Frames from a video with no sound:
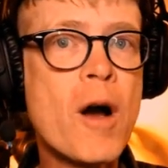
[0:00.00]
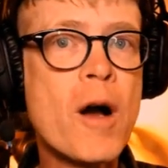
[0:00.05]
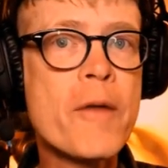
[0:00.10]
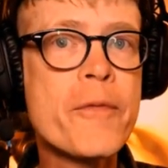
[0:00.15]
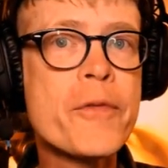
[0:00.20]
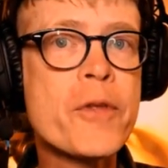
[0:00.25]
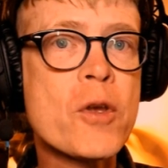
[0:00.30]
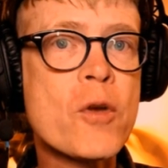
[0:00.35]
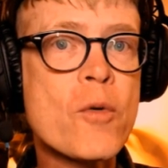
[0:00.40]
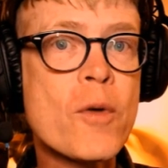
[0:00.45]

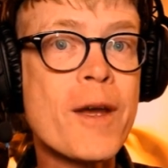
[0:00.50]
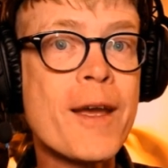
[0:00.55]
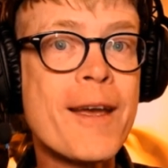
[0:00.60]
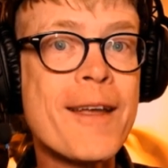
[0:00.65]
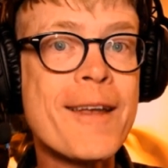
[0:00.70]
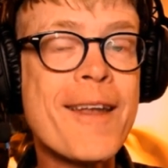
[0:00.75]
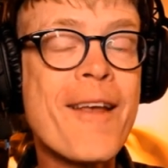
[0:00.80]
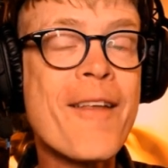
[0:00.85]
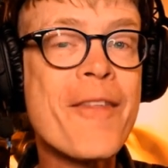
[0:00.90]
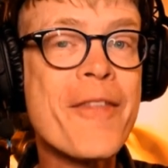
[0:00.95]
off the
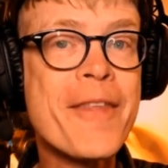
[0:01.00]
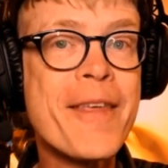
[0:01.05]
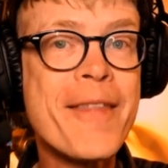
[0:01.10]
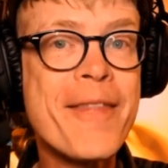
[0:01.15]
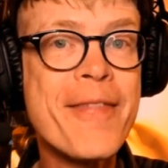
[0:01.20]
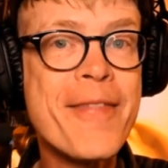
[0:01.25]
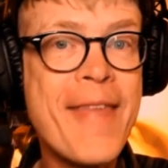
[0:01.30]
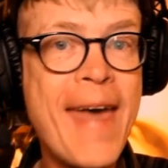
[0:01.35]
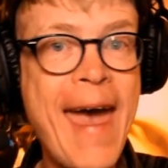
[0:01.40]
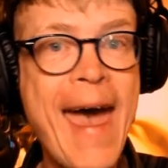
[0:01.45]
grid
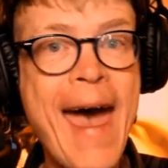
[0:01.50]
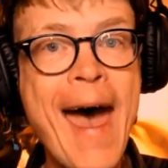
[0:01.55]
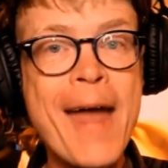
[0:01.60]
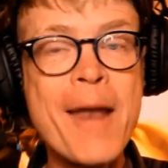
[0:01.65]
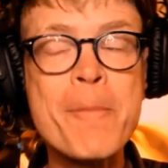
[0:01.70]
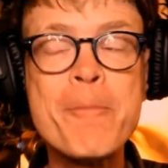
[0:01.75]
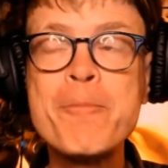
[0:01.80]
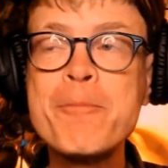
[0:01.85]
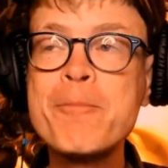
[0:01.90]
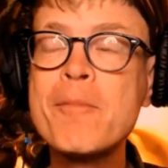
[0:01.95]
than that.